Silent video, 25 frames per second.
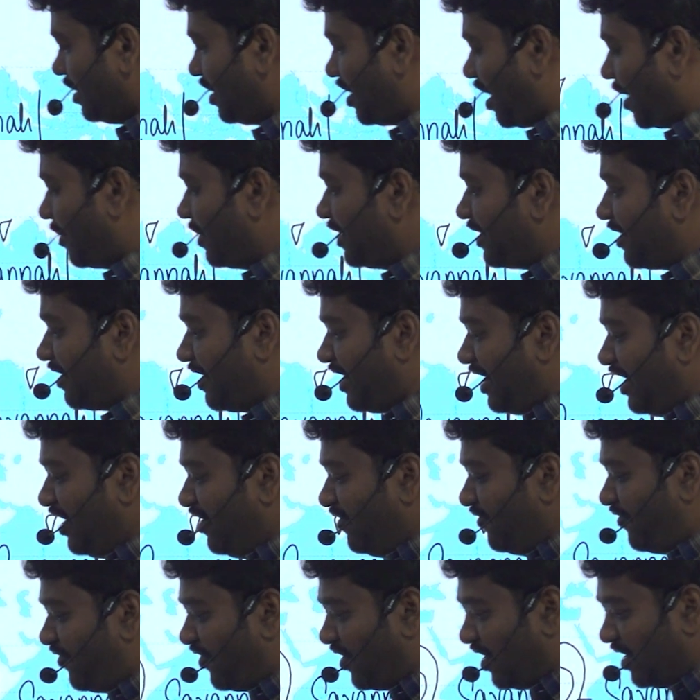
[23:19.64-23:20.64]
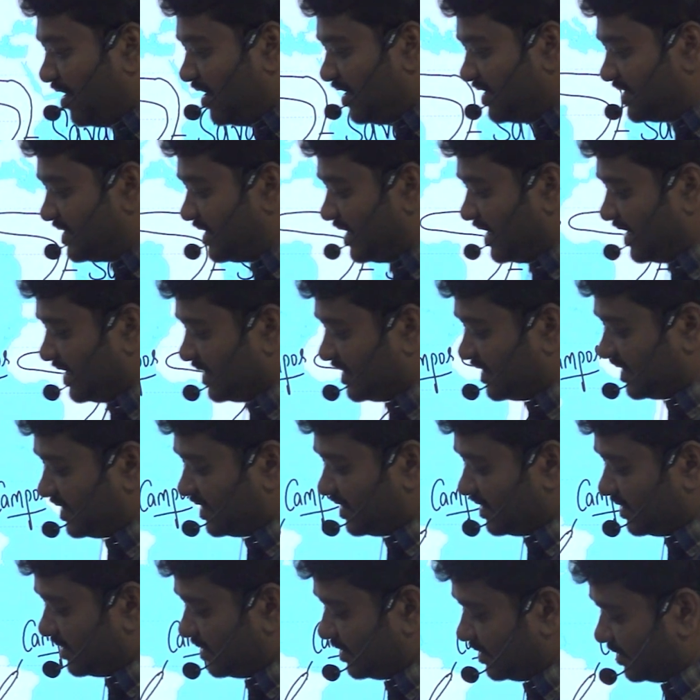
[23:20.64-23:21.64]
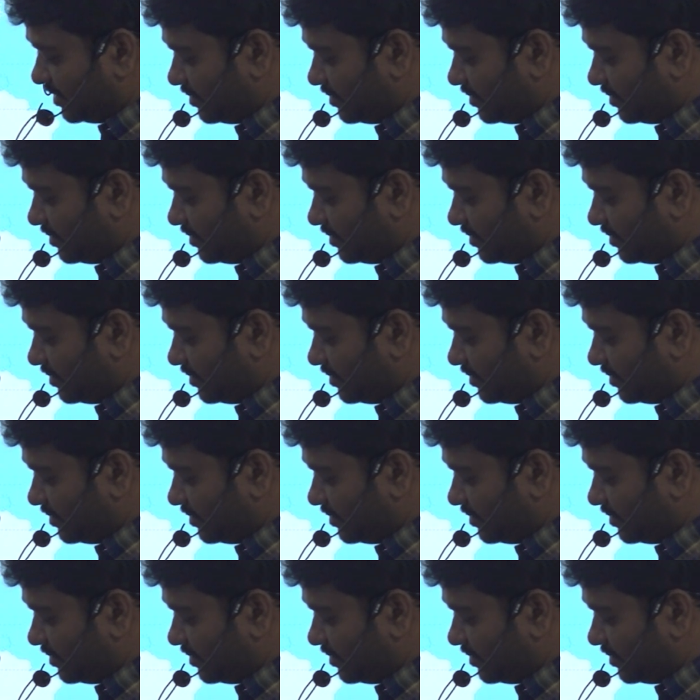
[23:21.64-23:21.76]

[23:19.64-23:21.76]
comma rainfall is less.